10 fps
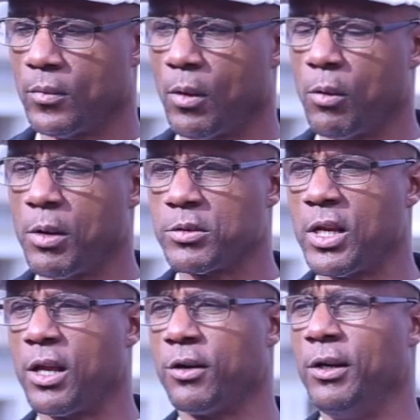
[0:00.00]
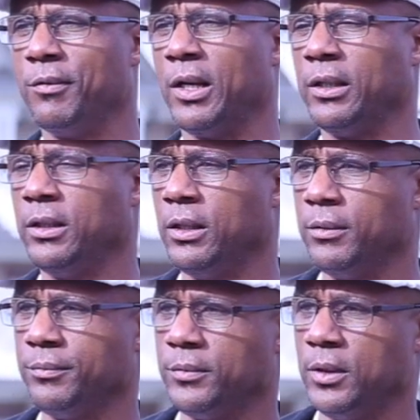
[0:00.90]
Well, I was tired of living like that.
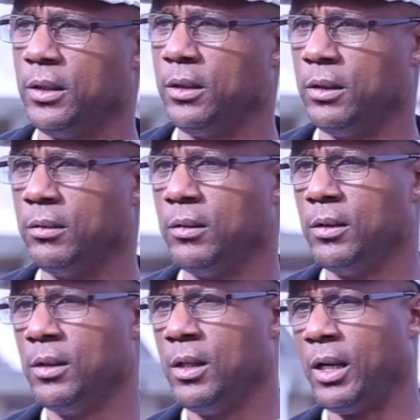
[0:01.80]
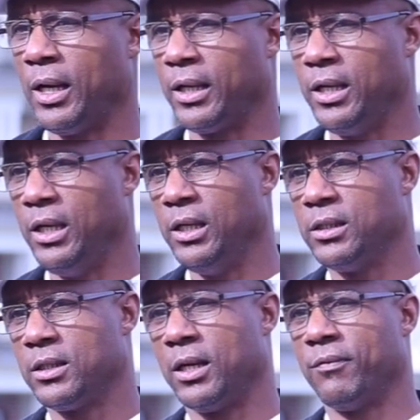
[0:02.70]
I got
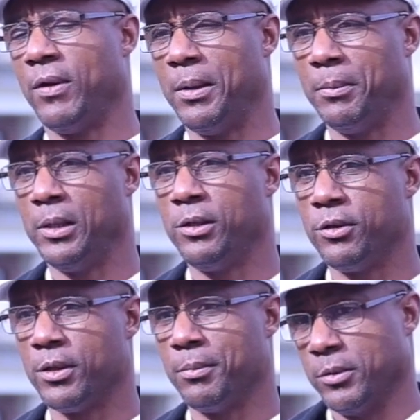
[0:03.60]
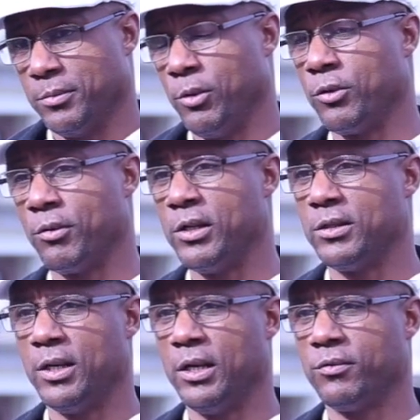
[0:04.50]
kids, I got family here. I was born and
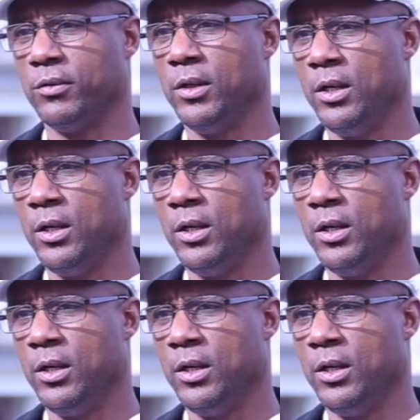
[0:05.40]
raised in Nashville.